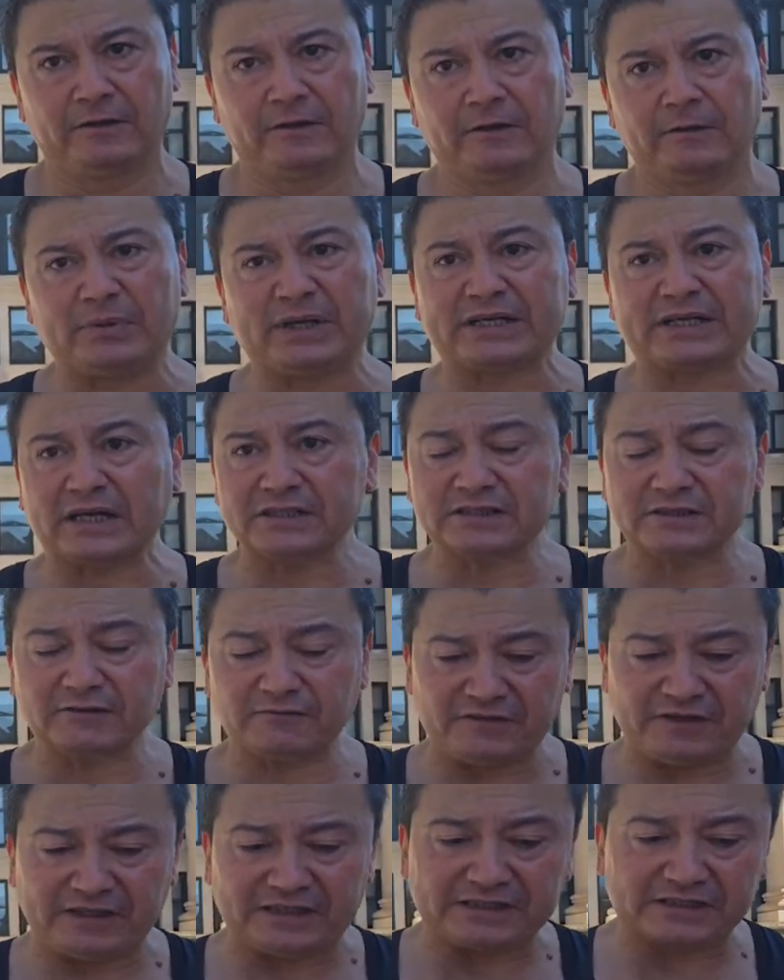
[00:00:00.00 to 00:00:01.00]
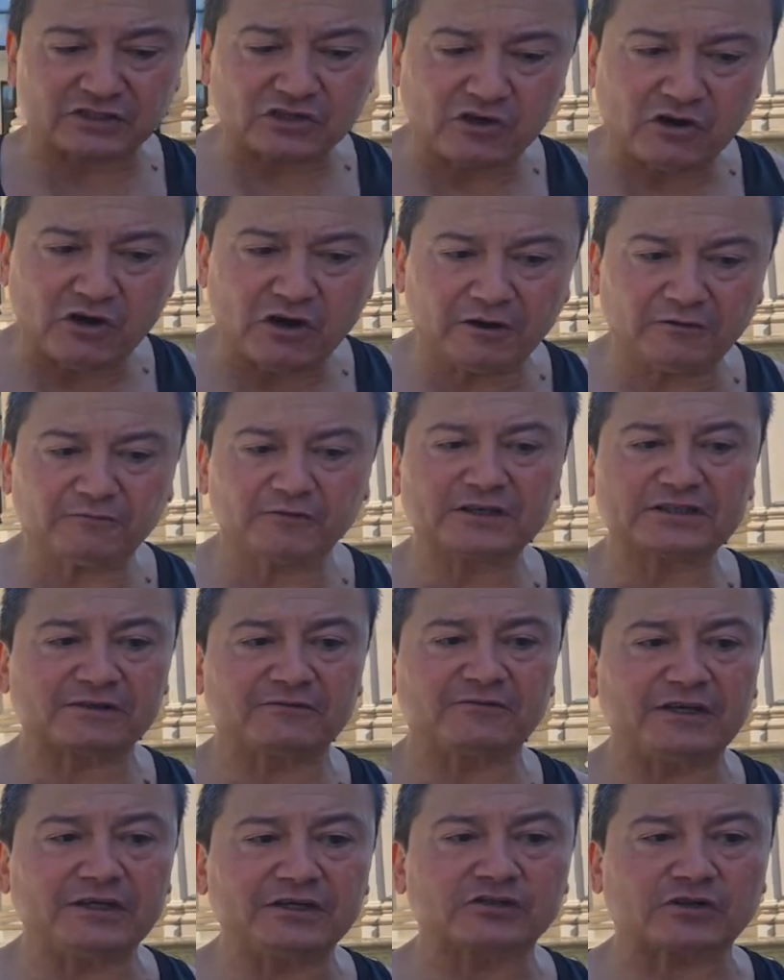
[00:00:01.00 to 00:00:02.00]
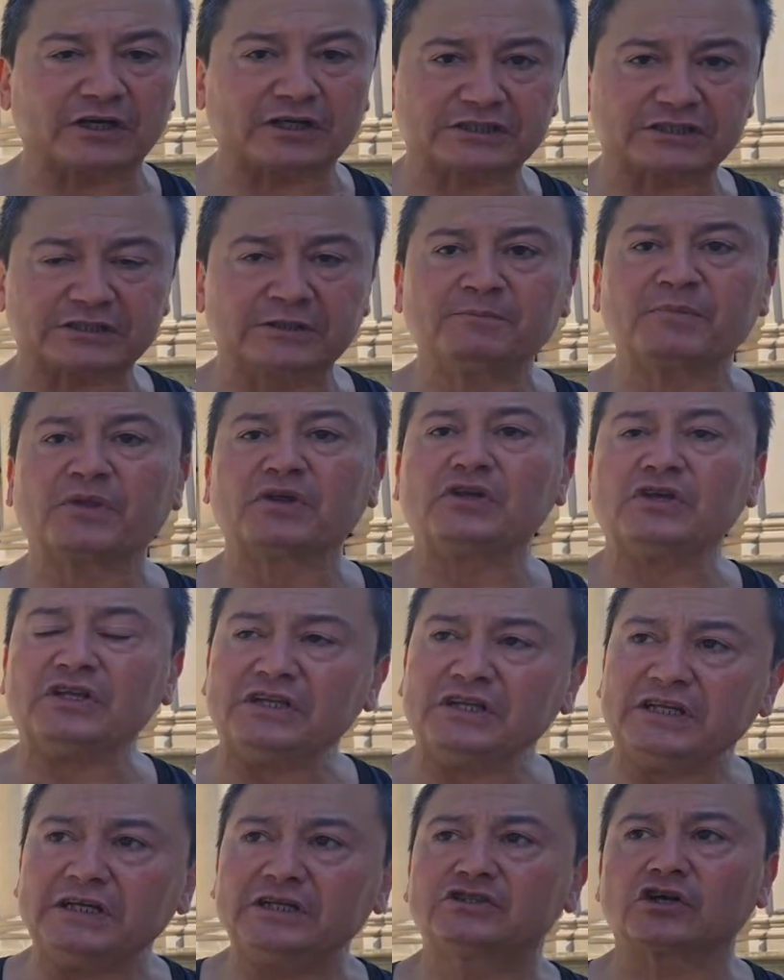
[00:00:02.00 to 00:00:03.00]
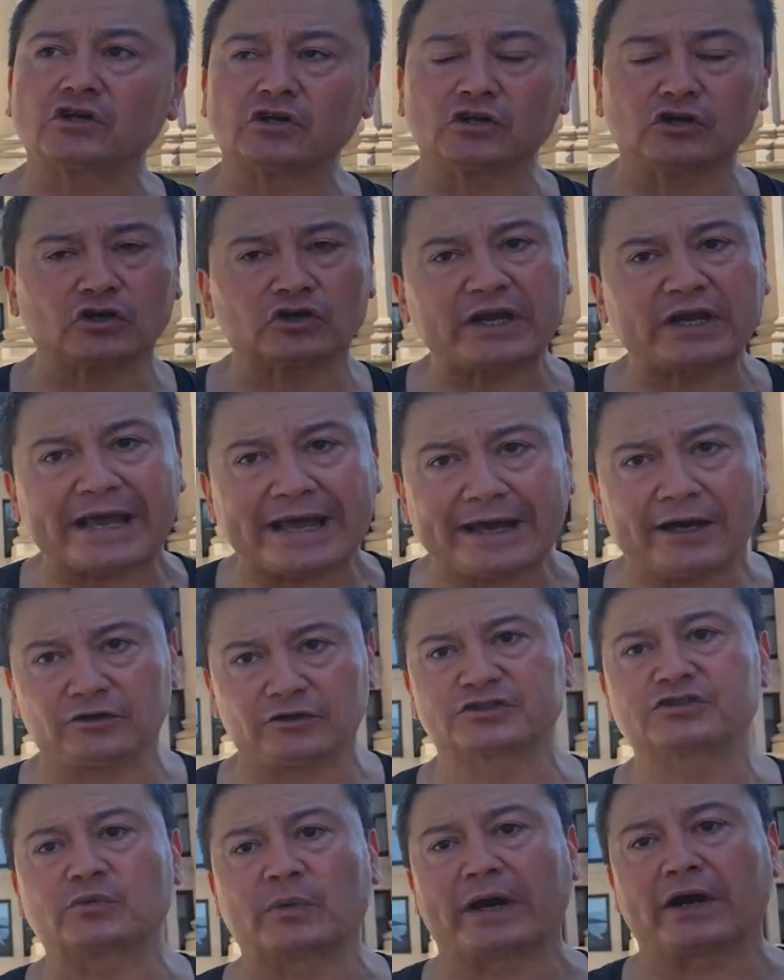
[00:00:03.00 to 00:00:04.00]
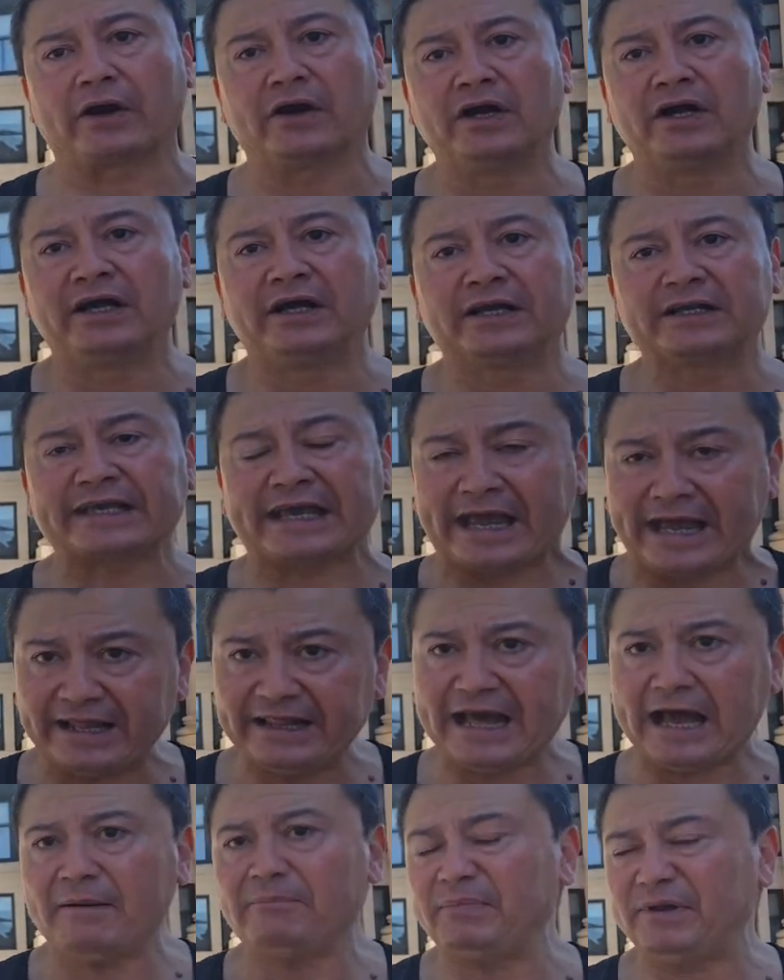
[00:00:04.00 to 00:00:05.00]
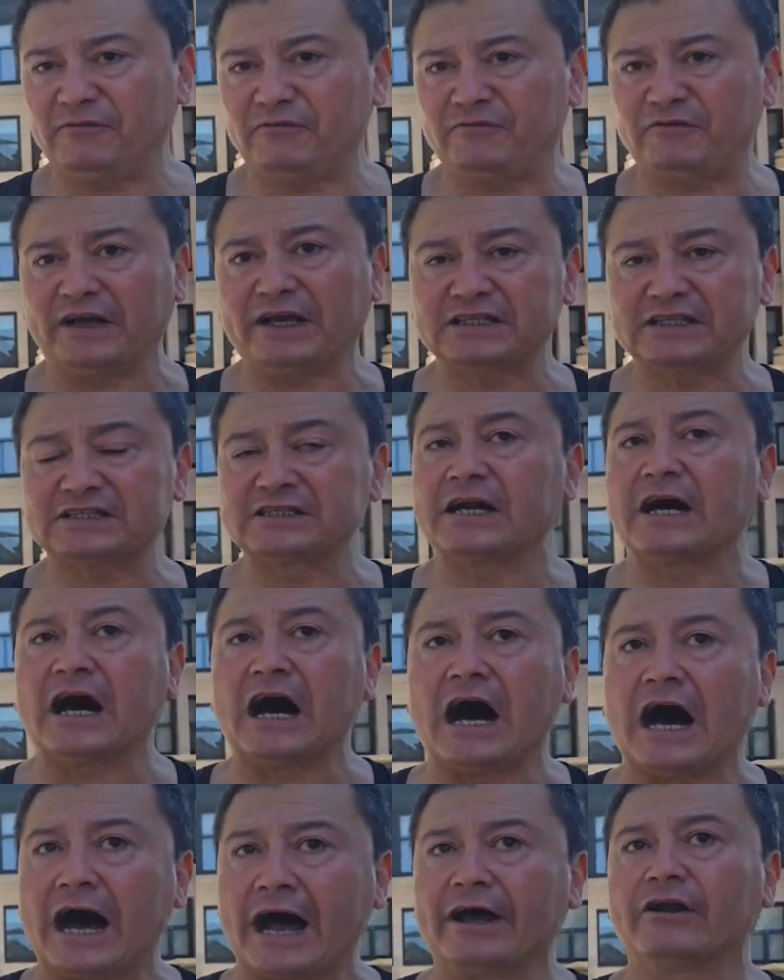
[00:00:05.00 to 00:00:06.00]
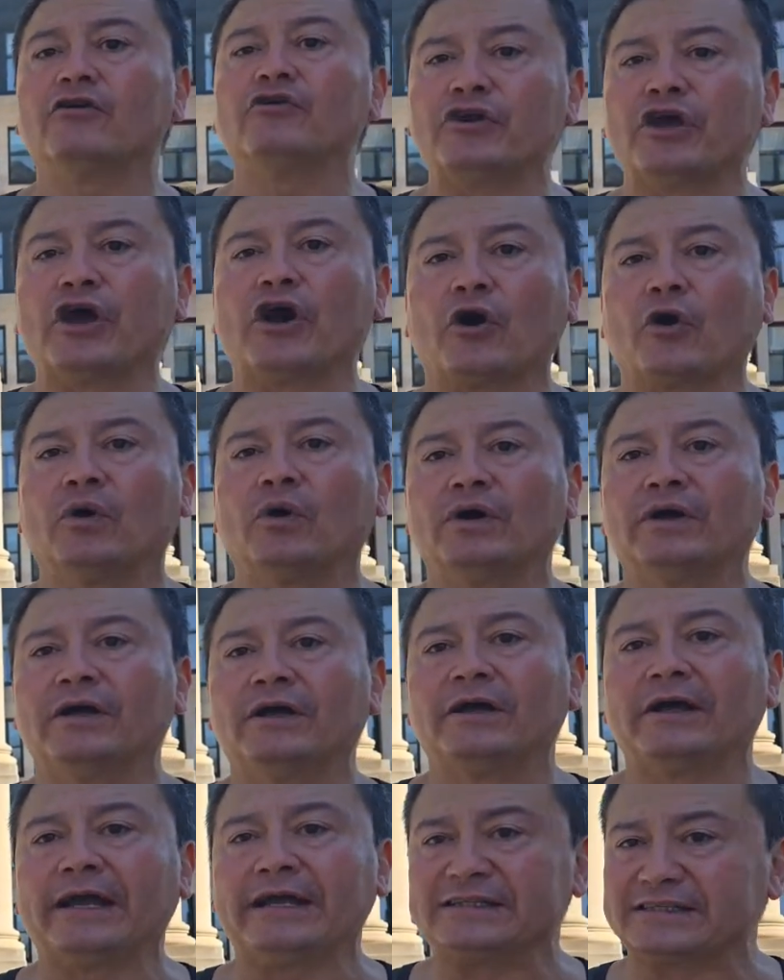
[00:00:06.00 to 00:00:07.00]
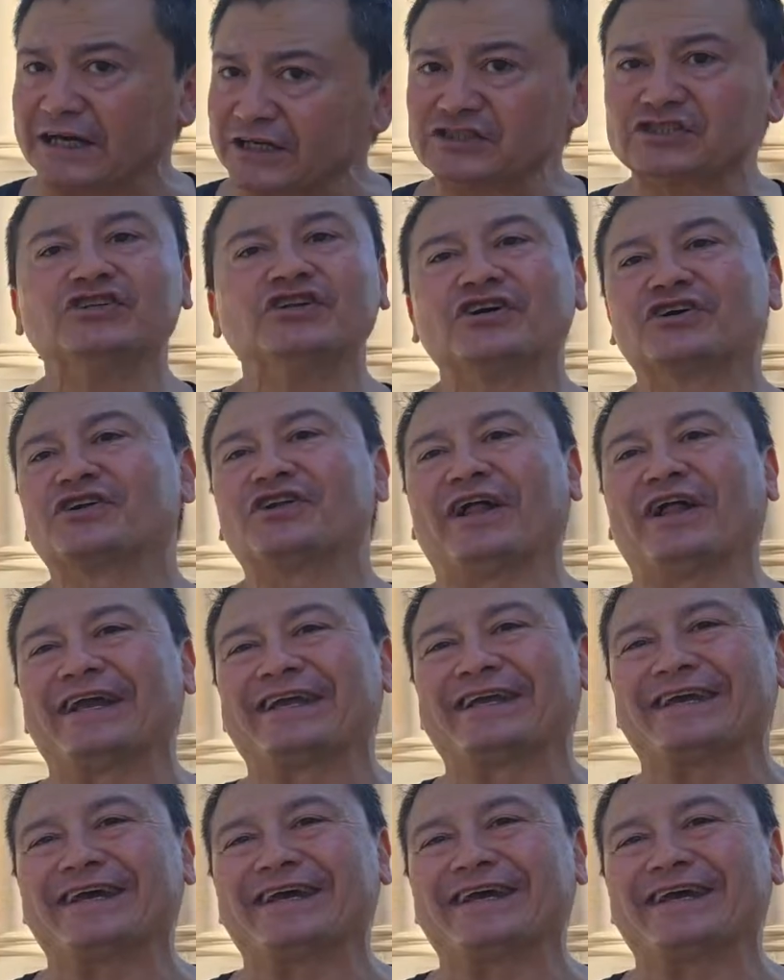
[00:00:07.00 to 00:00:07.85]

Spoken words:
because of these conflicts of interest, you need to look elsewhere. Can that be fixed? I don't know. It doesn't look like it.